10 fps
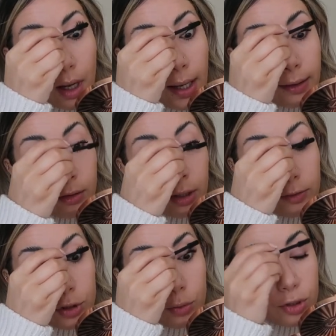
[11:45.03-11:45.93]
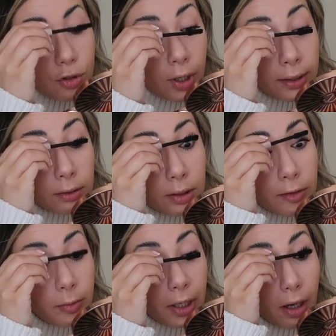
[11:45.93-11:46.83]
I don't know if she was trying to
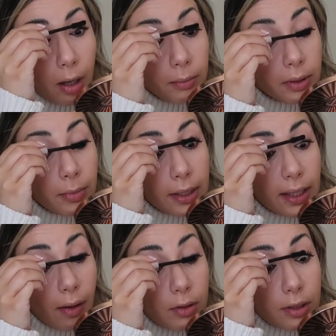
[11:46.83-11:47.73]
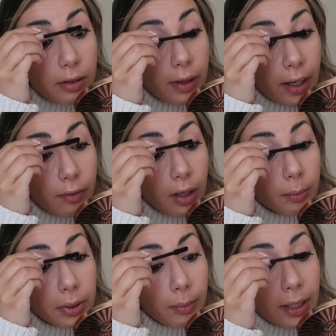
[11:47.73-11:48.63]
give me a compliment. That was her way of
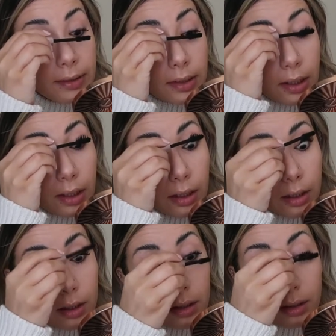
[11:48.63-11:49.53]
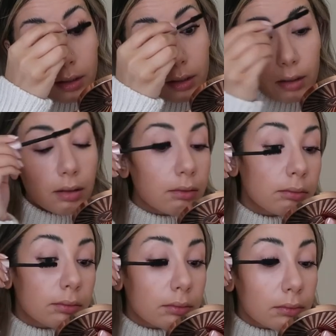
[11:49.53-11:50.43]
complimenting.
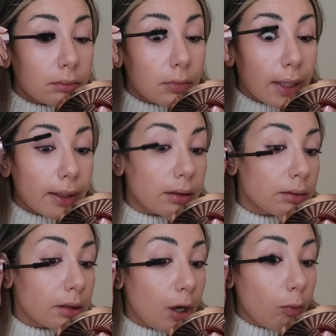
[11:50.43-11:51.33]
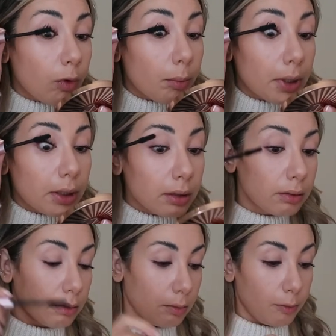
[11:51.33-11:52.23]
Like, no woman.
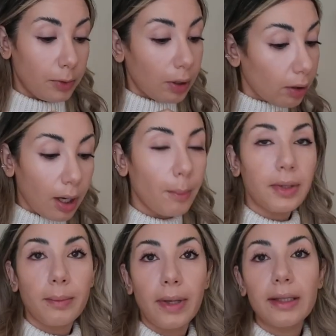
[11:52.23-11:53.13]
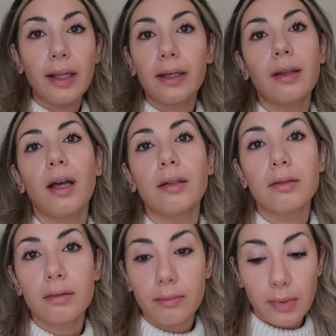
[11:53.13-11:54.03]
We don't compliment like
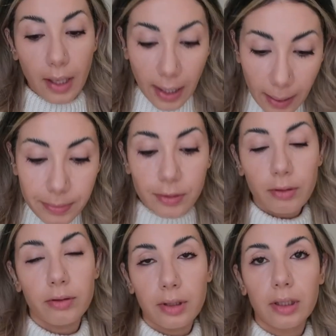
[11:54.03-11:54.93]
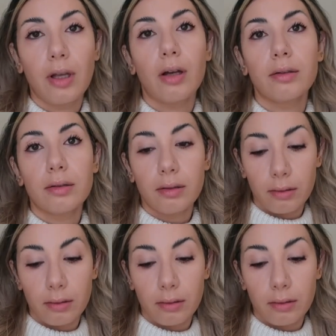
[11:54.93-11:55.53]
that absolutely not